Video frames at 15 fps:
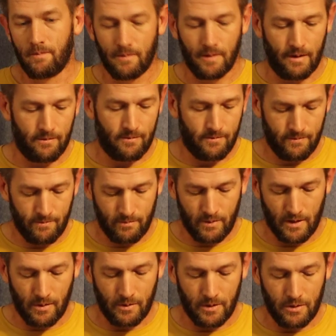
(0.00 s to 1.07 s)
I've
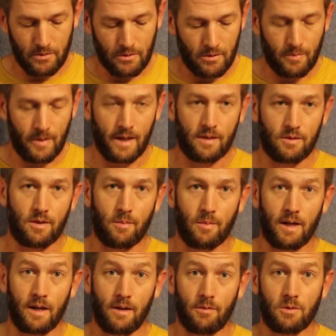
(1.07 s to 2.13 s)
probably used this magazine
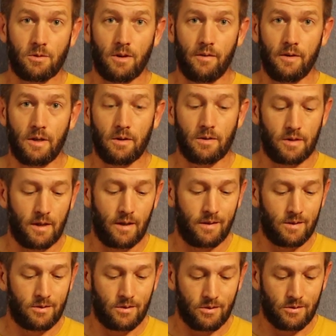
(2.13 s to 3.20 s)
body for 7 years now, and
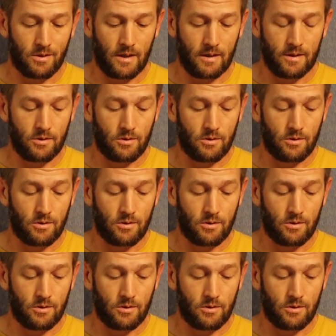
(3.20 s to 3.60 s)
it's still solid.